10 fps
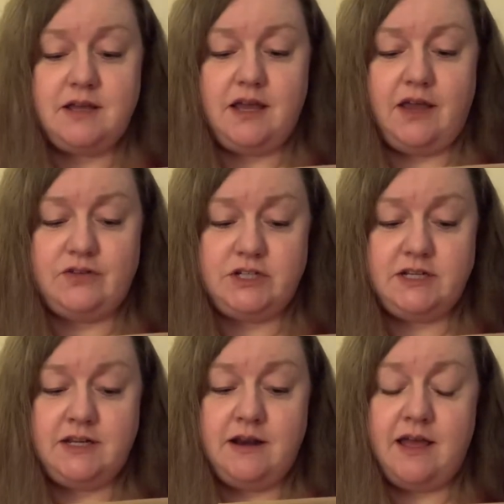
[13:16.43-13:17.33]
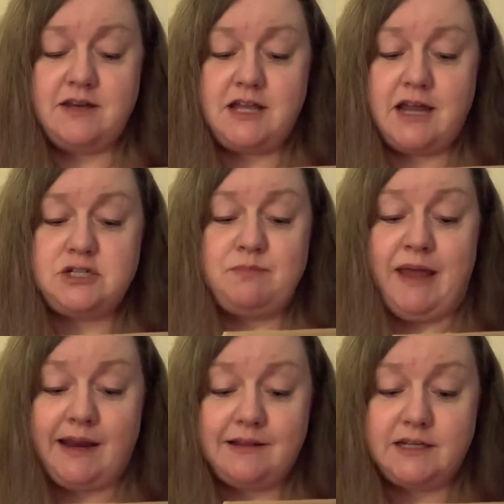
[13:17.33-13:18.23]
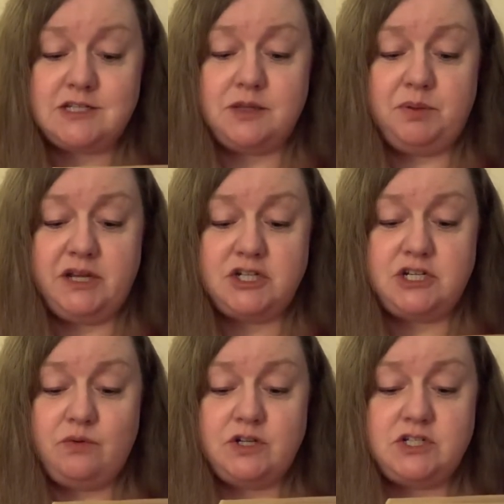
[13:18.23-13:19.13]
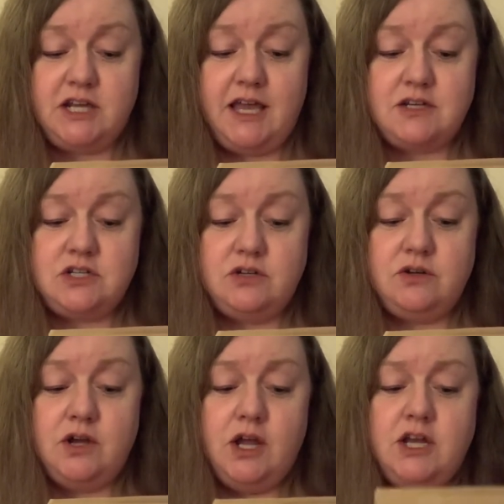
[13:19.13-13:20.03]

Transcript: If she did not dash madly to the place she wished to get to,